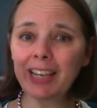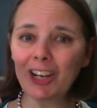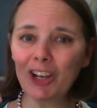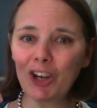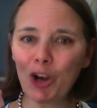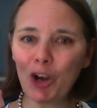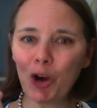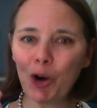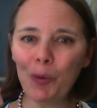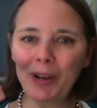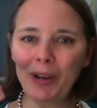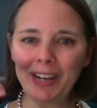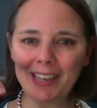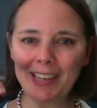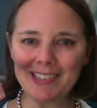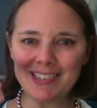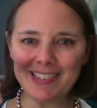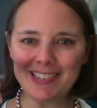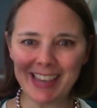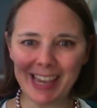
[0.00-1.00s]
can go and
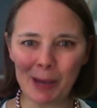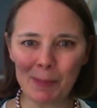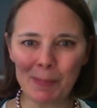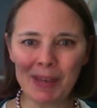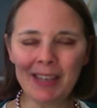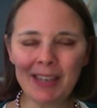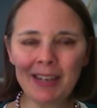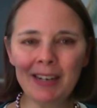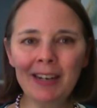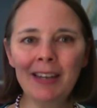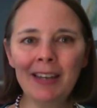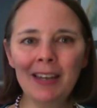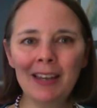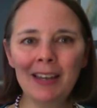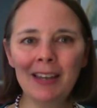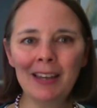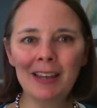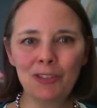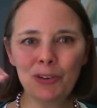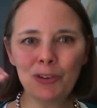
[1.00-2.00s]
examine
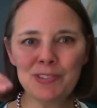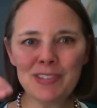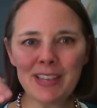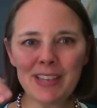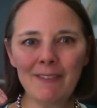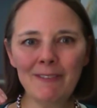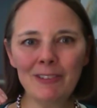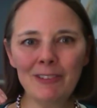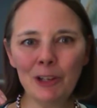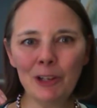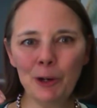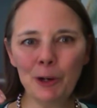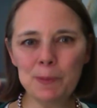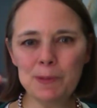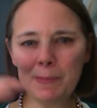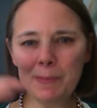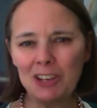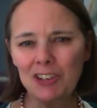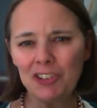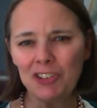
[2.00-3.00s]
those
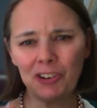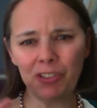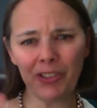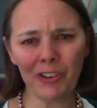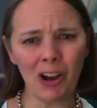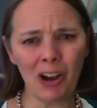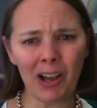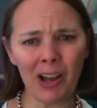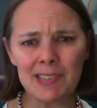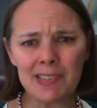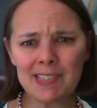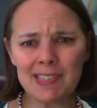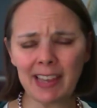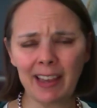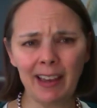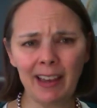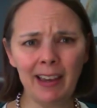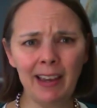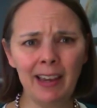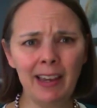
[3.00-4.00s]
envelopes, make sure they're all
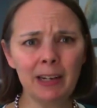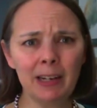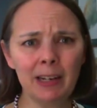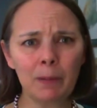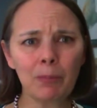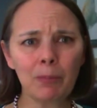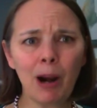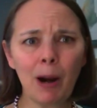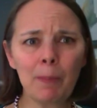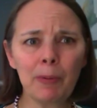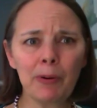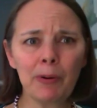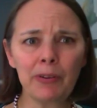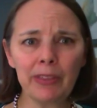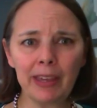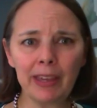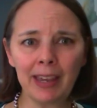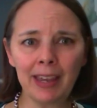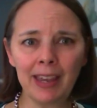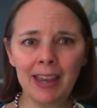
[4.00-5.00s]
signed and
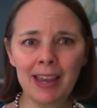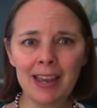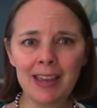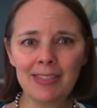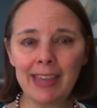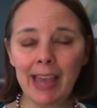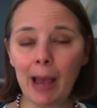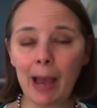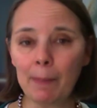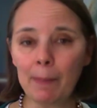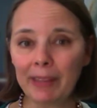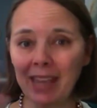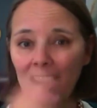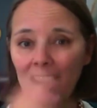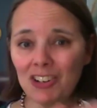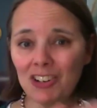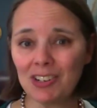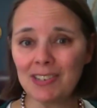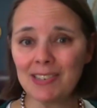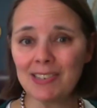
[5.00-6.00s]
properly. The
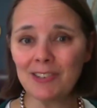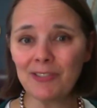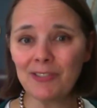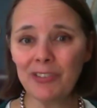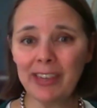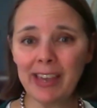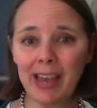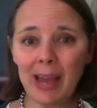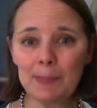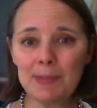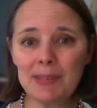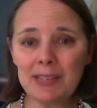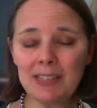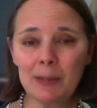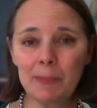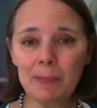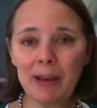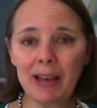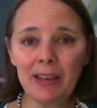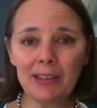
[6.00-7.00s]
applications for the
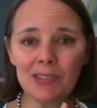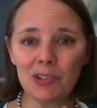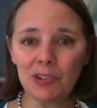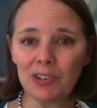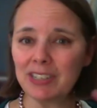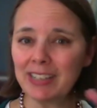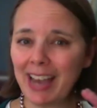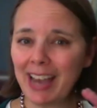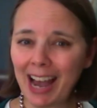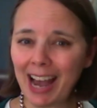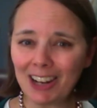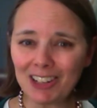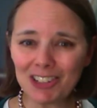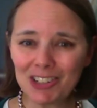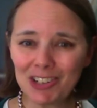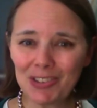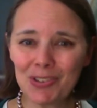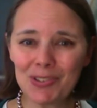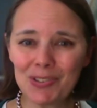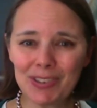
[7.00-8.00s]
absentee ballots are attached
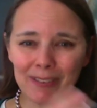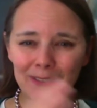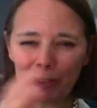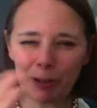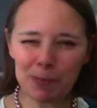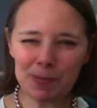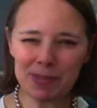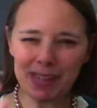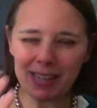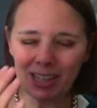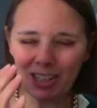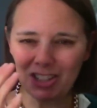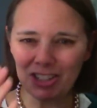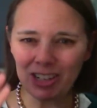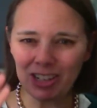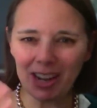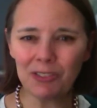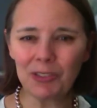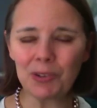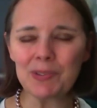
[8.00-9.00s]
to those envelopes. They can
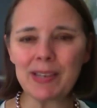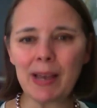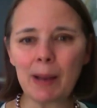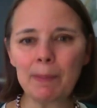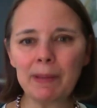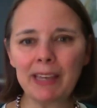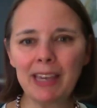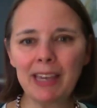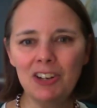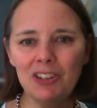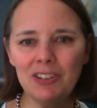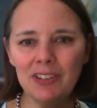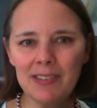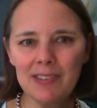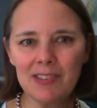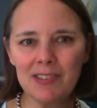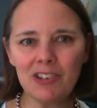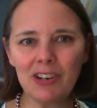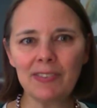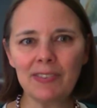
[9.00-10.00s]
check those
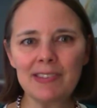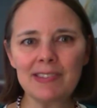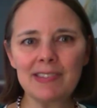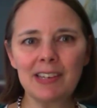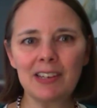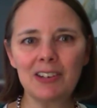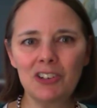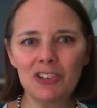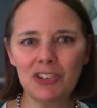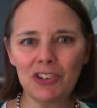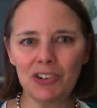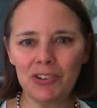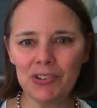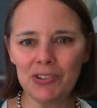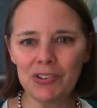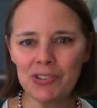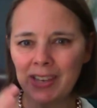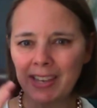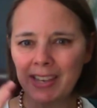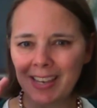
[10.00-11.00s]
applications, check the
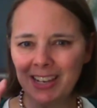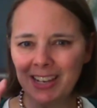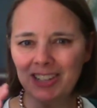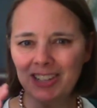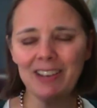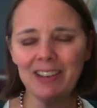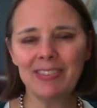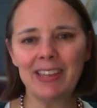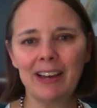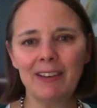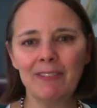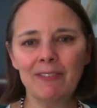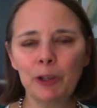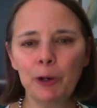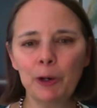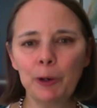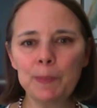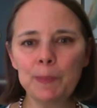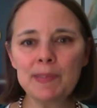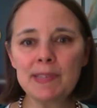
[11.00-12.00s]
signatures, check the
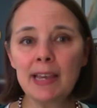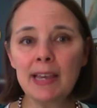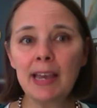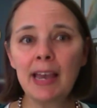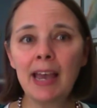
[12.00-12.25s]
envelopes.